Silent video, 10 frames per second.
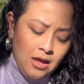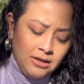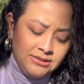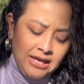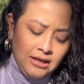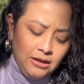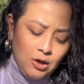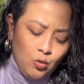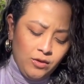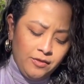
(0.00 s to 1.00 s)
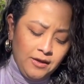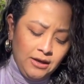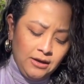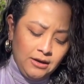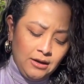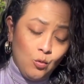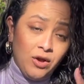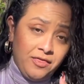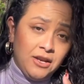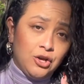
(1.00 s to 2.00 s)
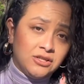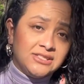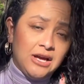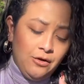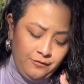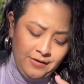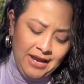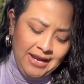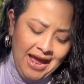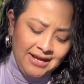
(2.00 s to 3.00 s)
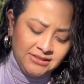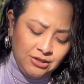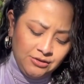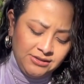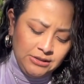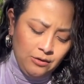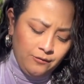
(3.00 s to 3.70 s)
Take a look within yourself and ask yourself,